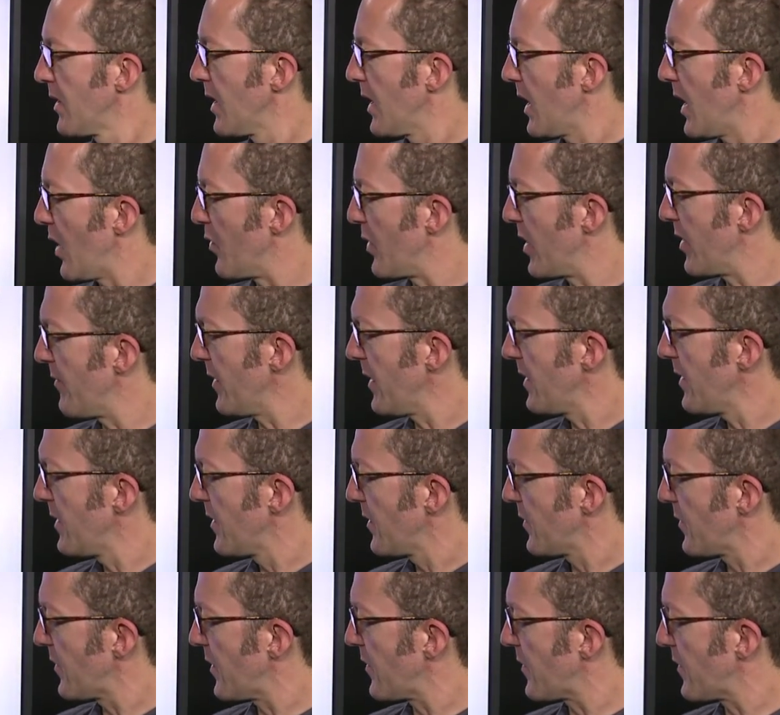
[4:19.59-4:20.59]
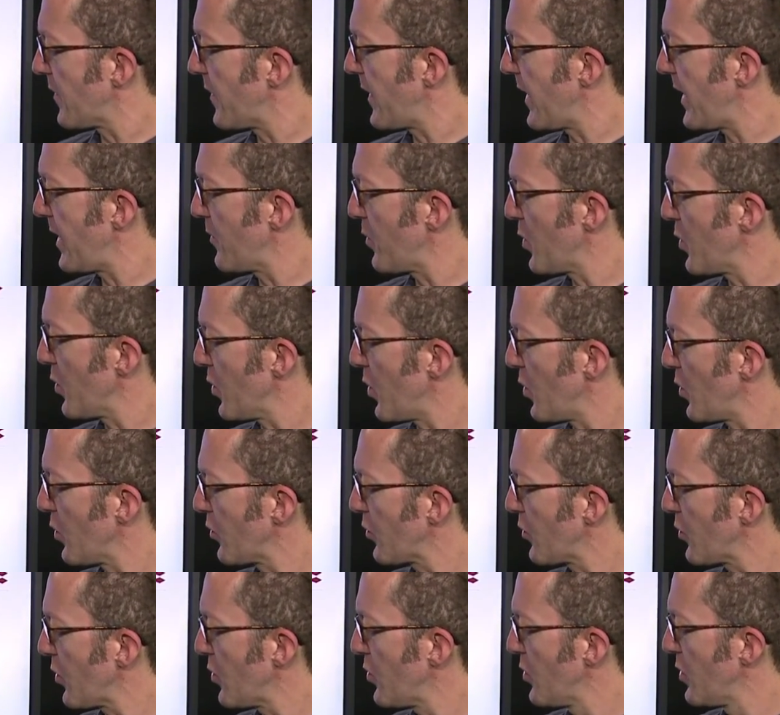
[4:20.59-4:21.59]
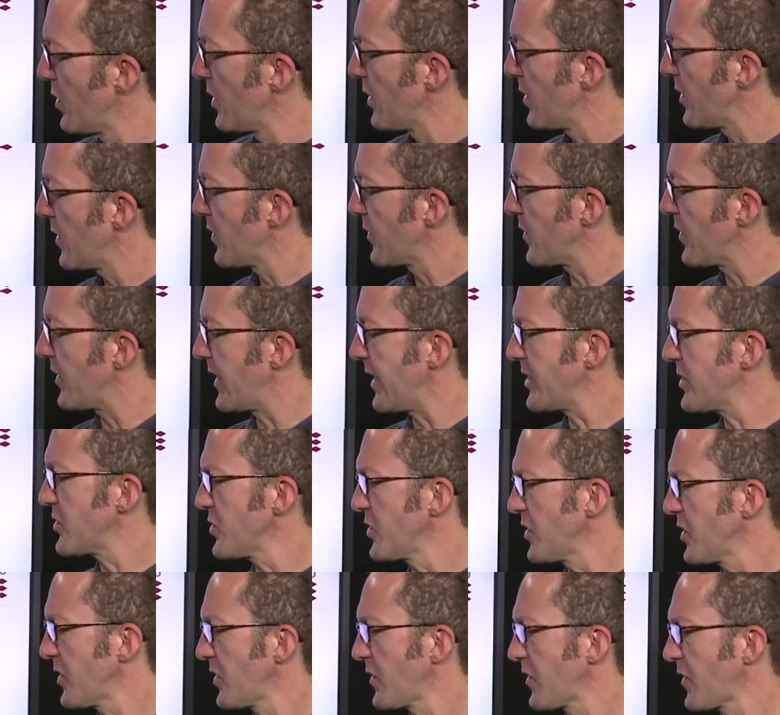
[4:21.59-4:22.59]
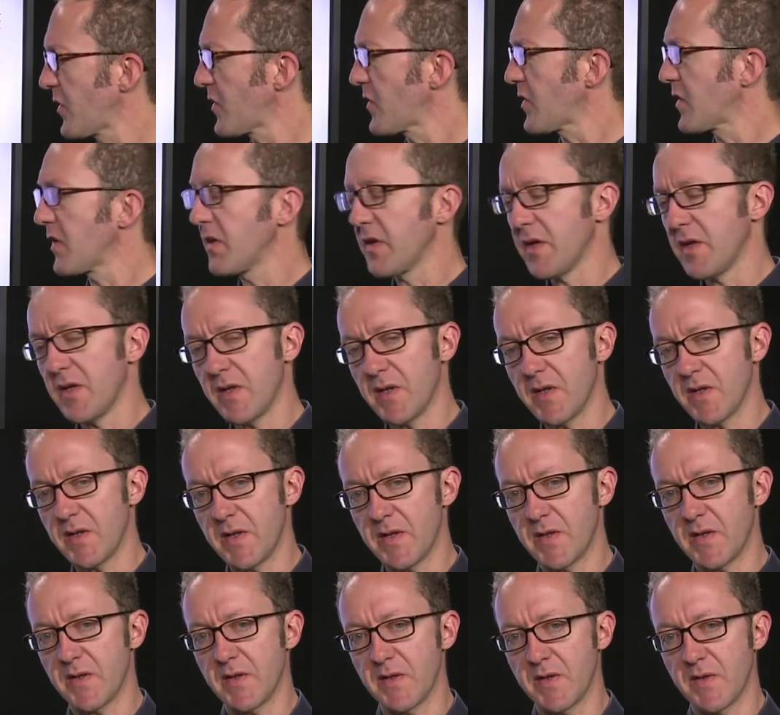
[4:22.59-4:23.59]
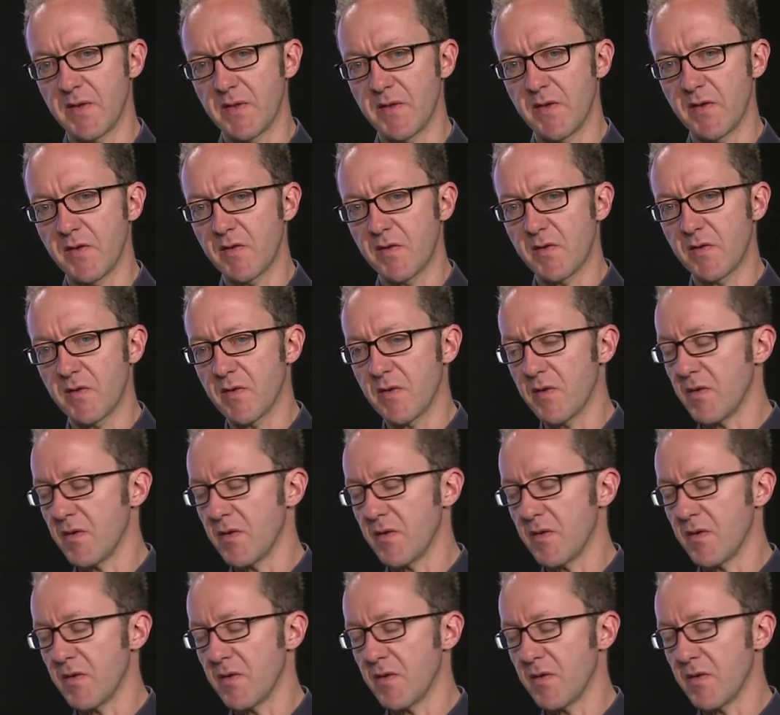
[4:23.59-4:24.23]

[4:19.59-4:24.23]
However, since they were also selectionists in this